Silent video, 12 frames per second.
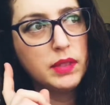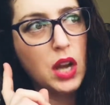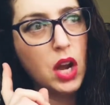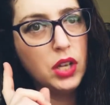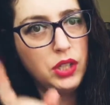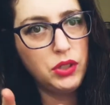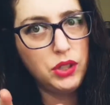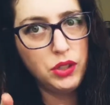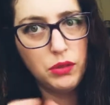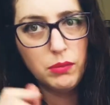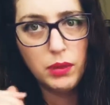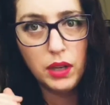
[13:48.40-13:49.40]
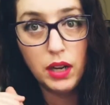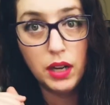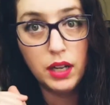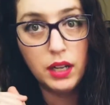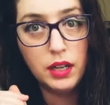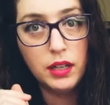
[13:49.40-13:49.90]
YouTube
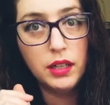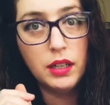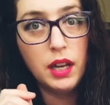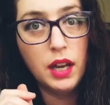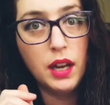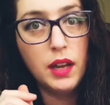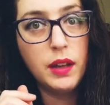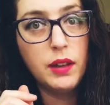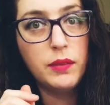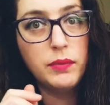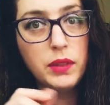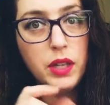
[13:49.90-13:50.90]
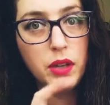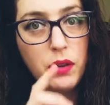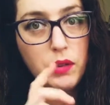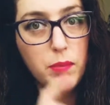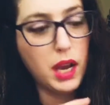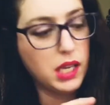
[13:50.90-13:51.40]
on you
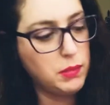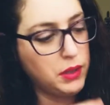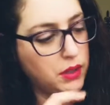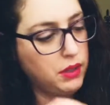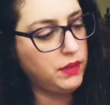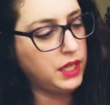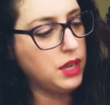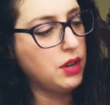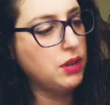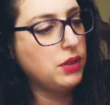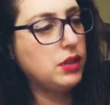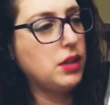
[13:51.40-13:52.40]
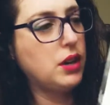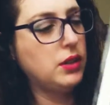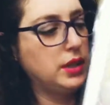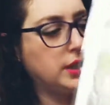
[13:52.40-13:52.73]
know, the box below the video. So